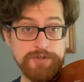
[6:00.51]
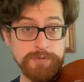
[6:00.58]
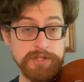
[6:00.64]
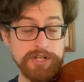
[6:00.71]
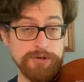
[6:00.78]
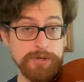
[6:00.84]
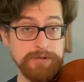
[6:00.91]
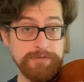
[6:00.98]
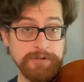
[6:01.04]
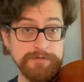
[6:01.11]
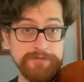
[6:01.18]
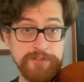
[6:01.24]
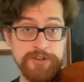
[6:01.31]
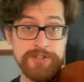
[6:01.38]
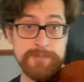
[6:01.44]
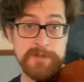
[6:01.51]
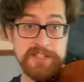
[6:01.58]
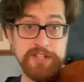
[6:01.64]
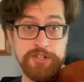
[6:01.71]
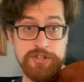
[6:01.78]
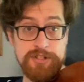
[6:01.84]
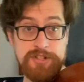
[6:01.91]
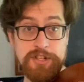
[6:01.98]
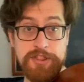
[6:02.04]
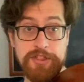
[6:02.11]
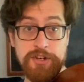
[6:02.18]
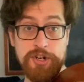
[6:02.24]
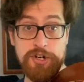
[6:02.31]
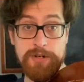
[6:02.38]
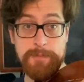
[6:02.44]
We're going from first position to
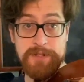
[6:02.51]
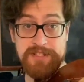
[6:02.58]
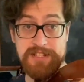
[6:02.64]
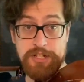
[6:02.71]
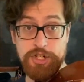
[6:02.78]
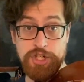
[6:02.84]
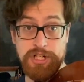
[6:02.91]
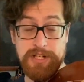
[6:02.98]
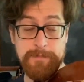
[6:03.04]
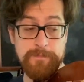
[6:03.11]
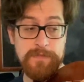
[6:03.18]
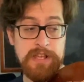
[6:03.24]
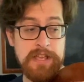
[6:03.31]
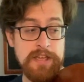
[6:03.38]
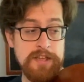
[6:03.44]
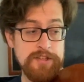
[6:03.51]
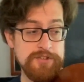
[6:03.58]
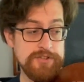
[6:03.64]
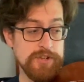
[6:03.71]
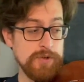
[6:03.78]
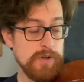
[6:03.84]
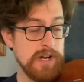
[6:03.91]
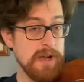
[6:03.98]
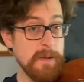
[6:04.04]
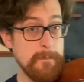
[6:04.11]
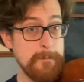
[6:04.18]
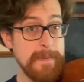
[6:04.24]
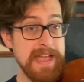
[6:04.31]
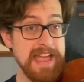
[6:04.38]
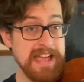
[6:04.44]
third position. So
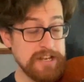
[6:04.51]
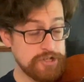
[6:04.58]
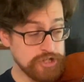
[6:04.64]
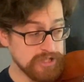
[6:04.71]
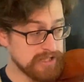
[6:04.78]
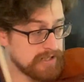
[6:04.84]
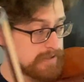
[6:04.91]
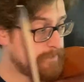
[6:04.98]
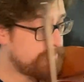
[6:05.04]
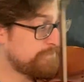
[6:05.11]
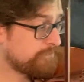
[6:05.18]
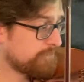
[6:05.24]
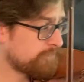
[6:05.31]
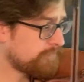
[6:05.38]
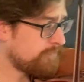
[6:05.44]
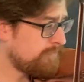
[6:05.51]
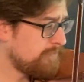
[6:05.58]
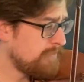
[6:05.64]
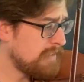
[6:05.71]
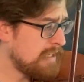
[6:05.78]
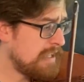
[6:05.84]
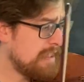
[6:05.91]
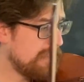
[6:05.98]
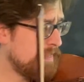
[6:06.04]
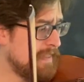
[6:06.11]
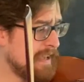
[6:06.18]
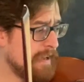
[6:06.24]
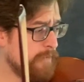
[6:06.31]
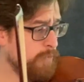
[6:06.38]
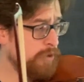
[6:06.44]
imagine
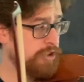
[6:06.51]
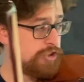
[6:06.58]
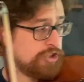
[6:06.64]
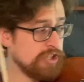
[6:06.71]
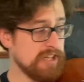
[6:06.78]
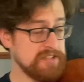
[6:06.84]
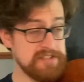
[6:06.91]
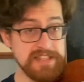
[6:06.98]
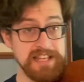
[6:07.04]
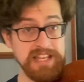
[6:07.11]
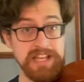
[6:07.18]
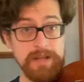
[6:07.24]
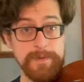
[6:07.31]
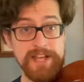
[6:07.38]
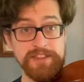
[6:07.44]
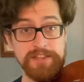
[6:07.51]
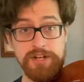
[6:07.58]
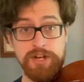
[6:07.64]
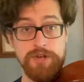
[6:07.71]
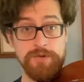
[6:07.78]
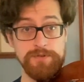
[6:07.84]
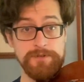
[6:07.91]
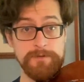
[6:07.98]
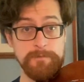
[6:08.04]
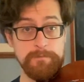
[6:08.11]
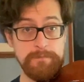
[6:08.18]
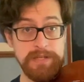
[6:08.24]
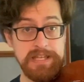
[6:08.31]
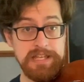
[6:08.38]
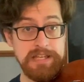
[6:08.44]
that we're just thinking about the notes
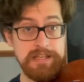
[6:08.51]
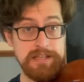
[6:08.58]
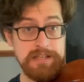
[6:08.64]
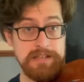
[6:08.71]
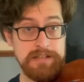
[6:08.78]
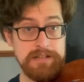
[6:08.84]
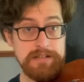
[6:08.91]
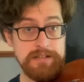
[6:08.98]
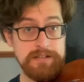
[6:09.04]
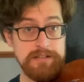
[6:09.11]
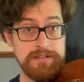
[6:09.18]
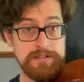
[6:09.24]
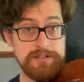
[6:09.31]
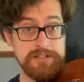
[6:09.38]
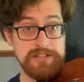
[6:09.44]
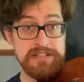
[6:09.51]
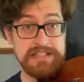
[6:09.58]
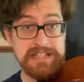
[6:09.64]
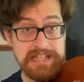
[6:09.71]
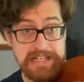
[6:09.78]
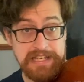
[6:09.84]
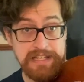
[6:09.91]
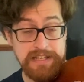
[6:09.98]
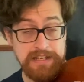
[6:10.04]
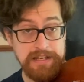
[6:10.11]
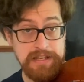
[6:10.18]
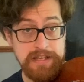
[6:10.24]
B to D.